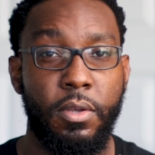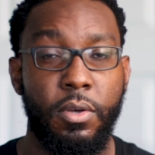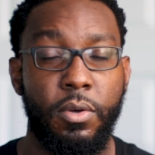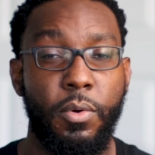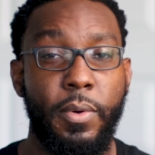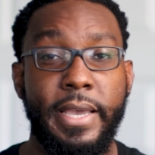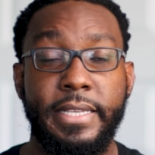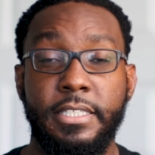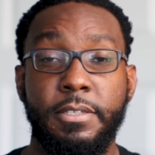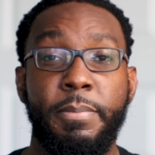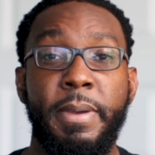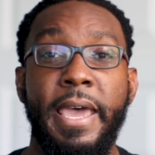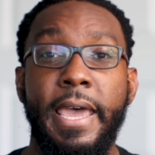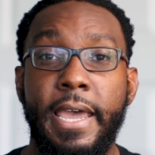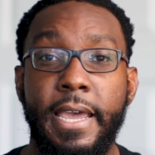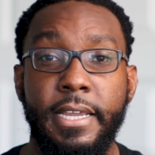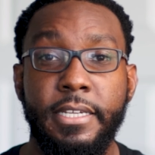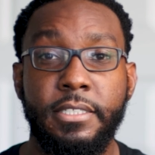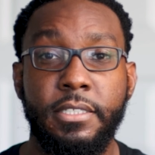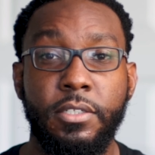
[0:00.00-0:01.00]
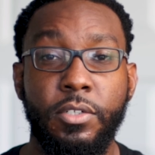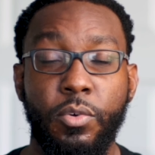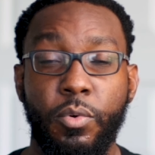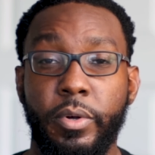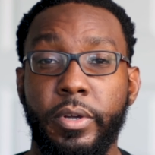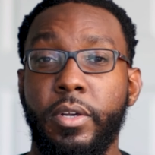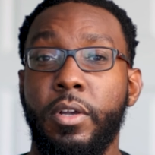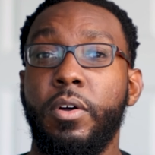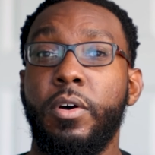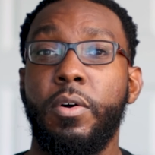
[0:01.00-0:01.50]
who has a passion
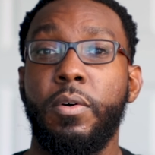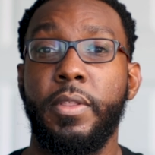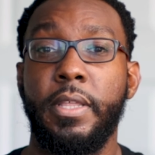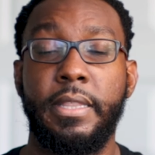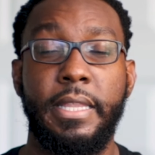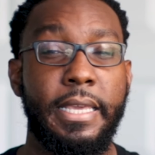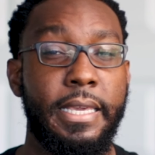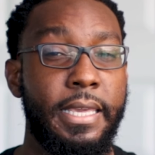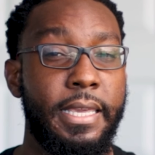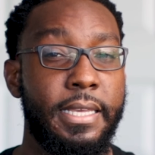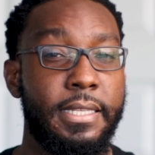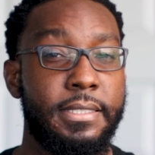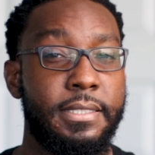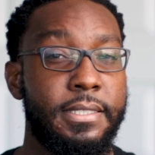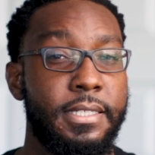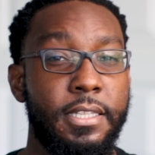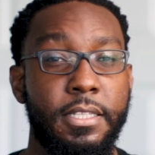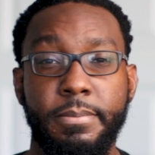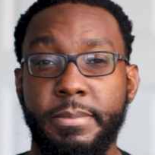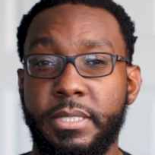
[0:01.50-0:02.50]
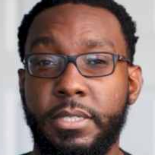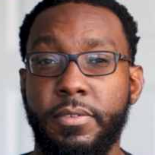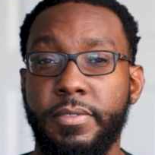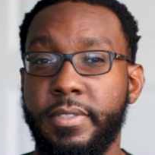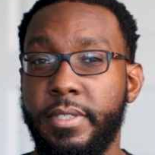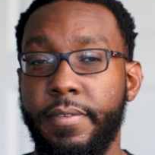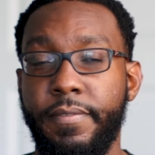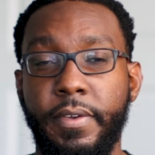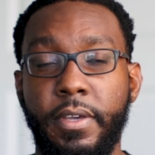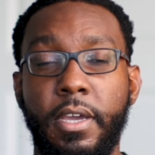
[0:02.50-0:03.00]
or a goal that they can't see themselves
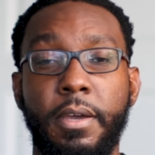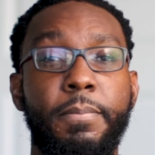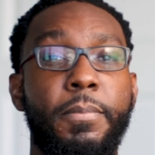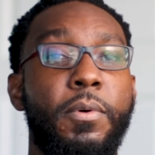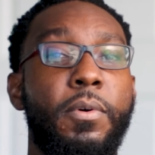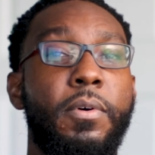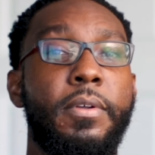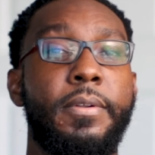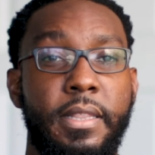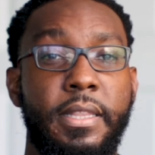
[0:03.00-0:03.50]
giving up on?